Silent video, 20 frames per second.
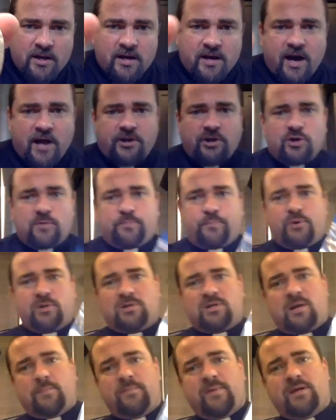and you'd put
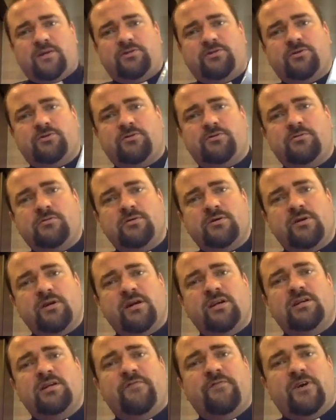them into
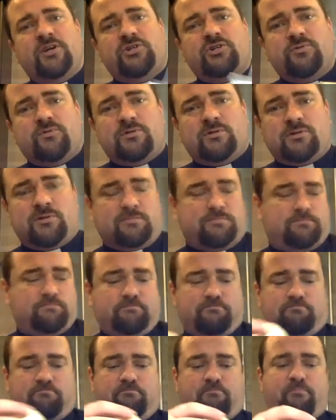individual
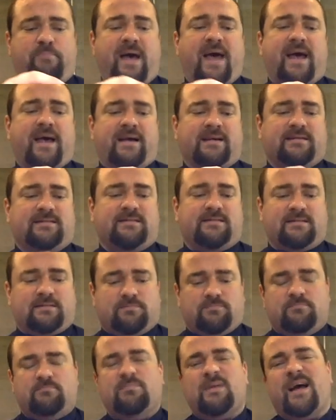bags.
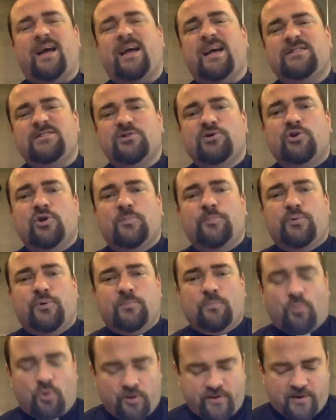I guess you could
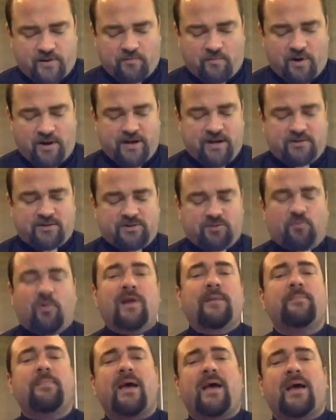put more than one into
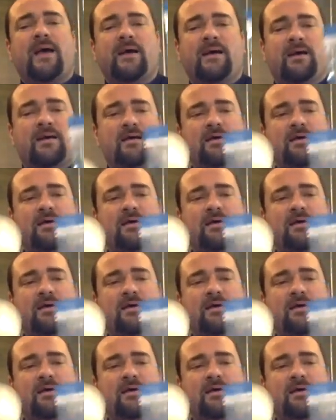one bag.